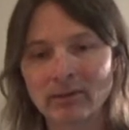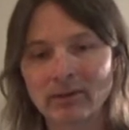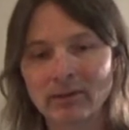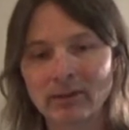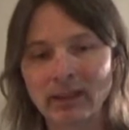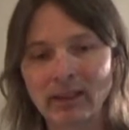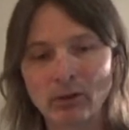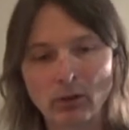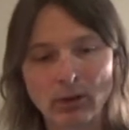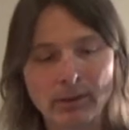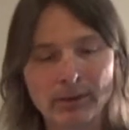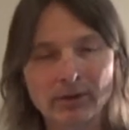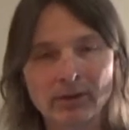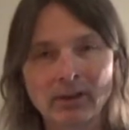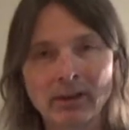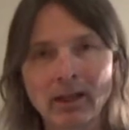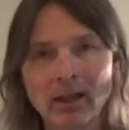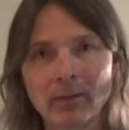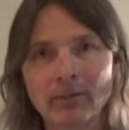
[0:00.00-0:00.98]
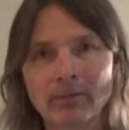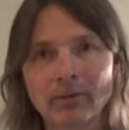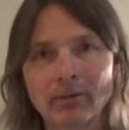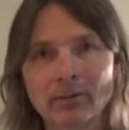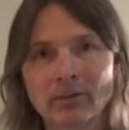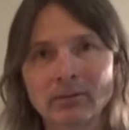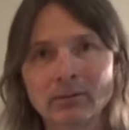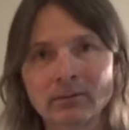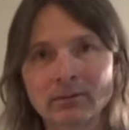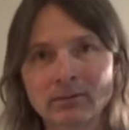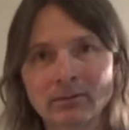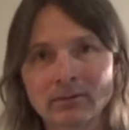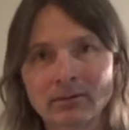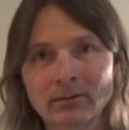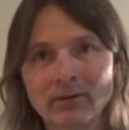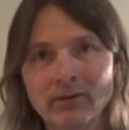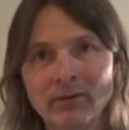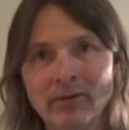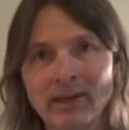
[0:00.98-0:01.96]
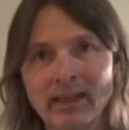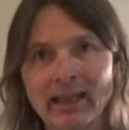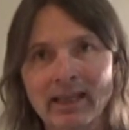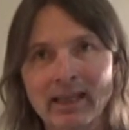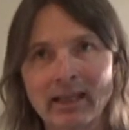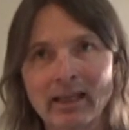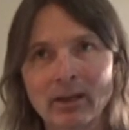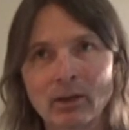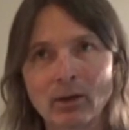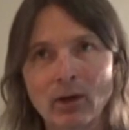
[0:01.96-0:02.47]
enormously helpful in